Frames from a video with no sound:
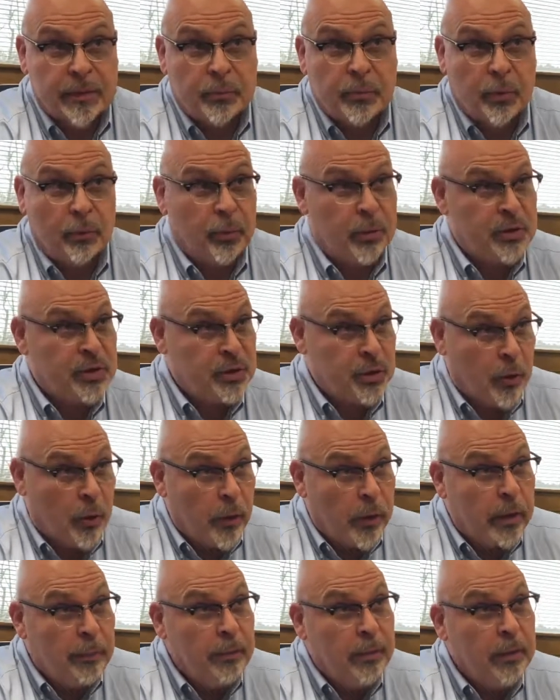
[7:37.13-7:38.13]
where we're
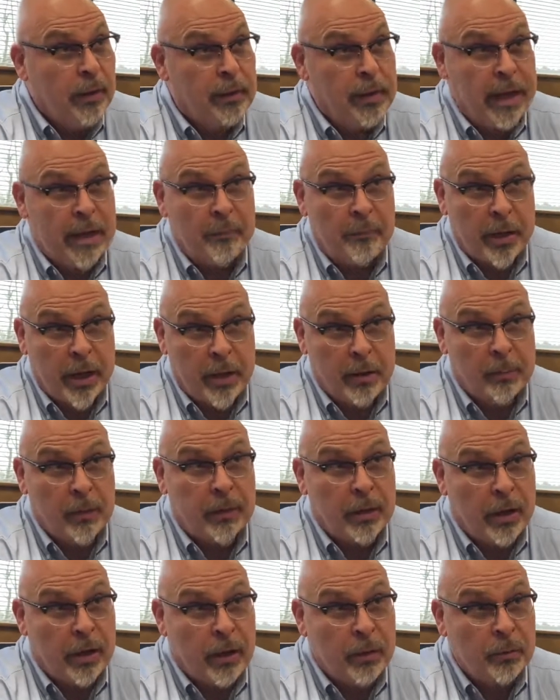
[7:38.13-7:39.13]
storing a lot of bottomland
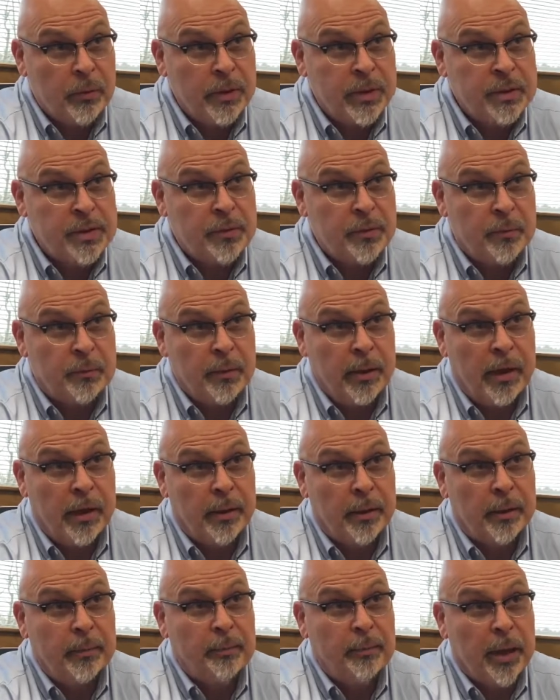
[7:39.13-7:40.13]
hardwoods through
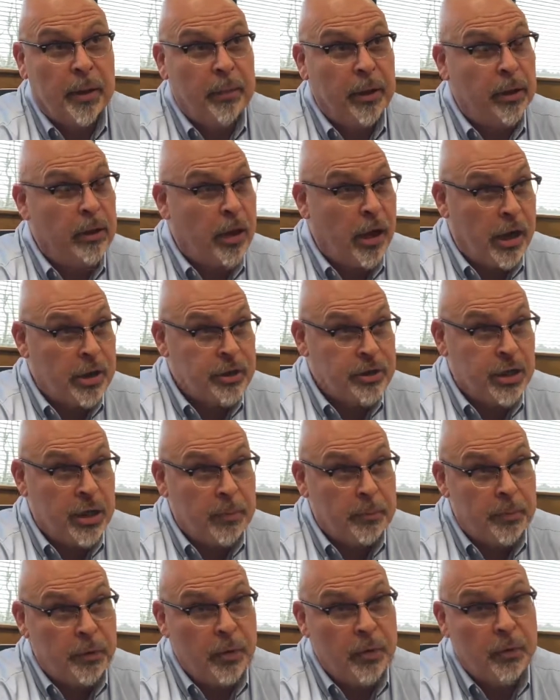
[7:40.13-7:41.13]
public cost share
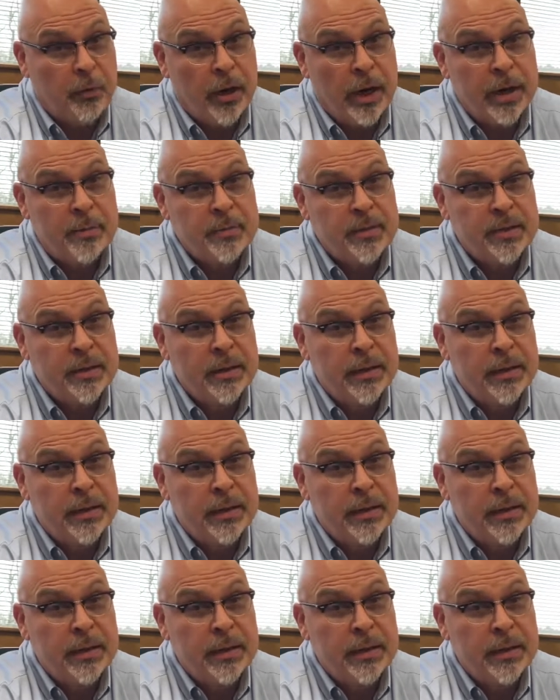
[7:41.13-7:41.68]
programs.